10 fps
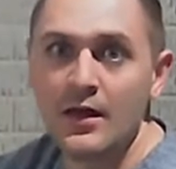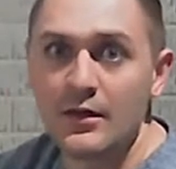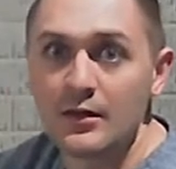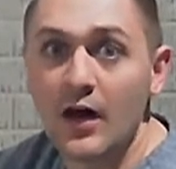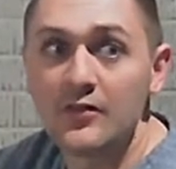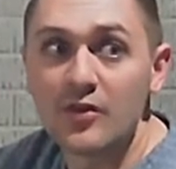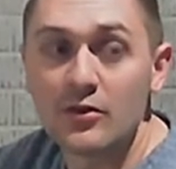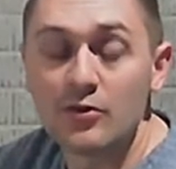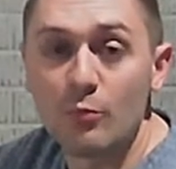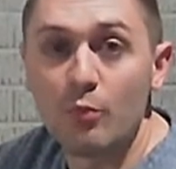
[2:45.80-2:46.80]
Guys,
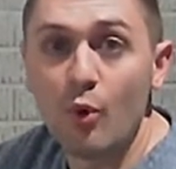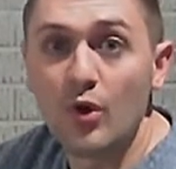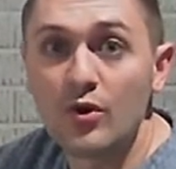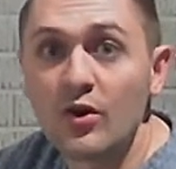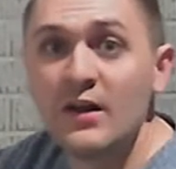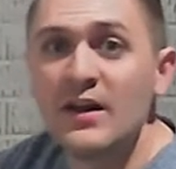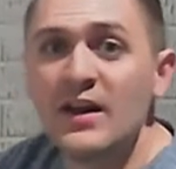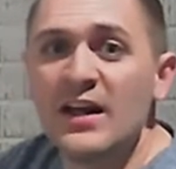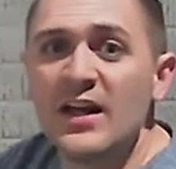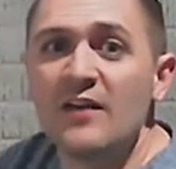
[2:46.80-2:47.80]
little pointer.
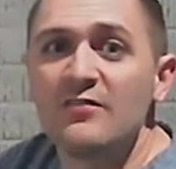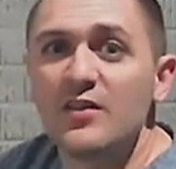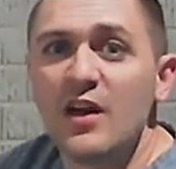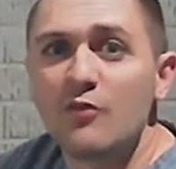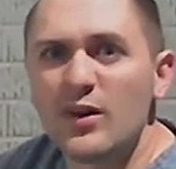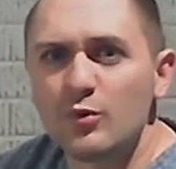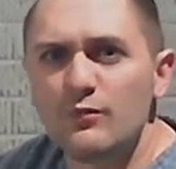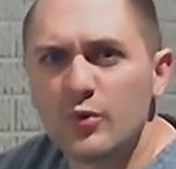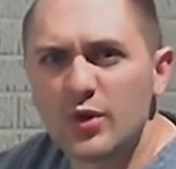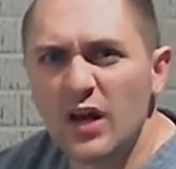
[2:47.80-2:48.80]
If you ever want to
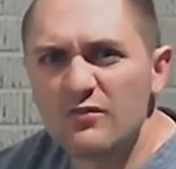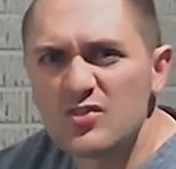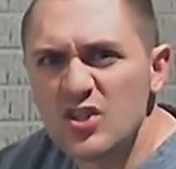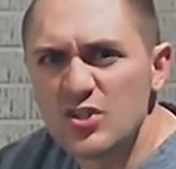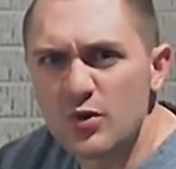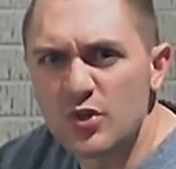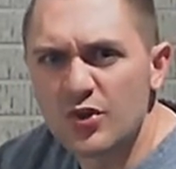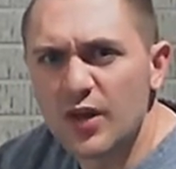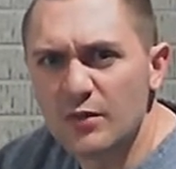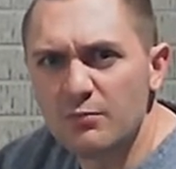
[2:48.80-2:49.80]
avoid a conversation when you're
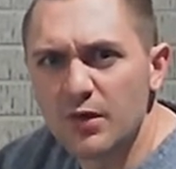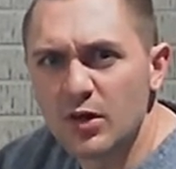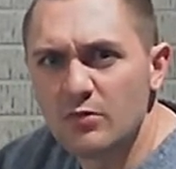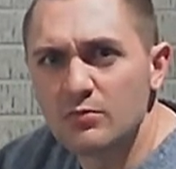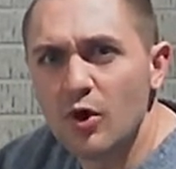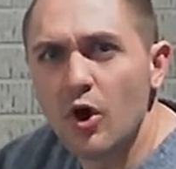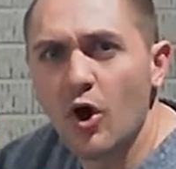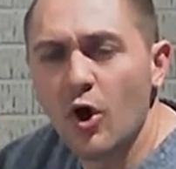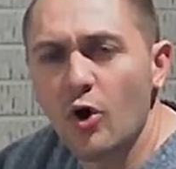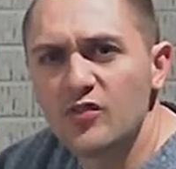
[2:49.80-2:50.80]
kegging beer,
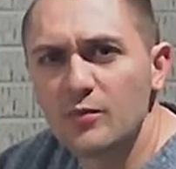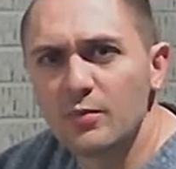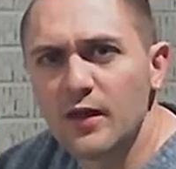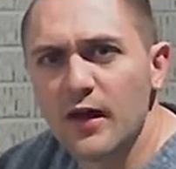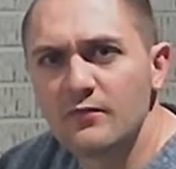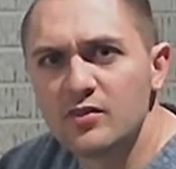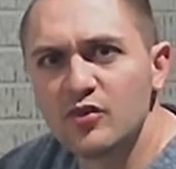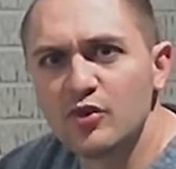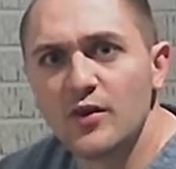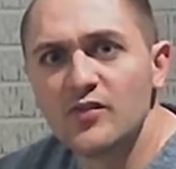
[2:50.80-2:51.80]
all you simply have to
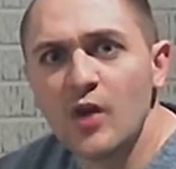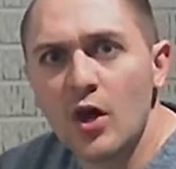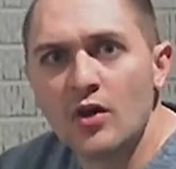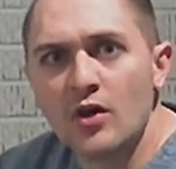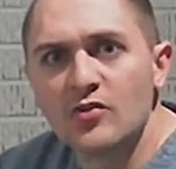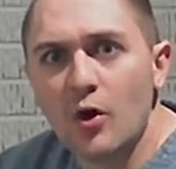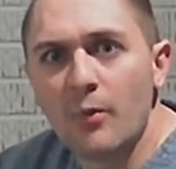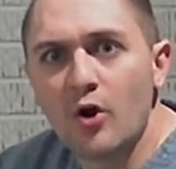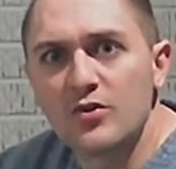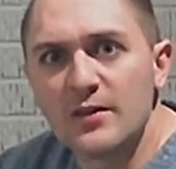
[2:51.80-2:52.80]
do is start
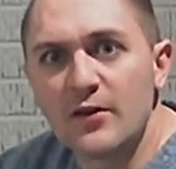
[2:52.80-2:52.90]
closing this.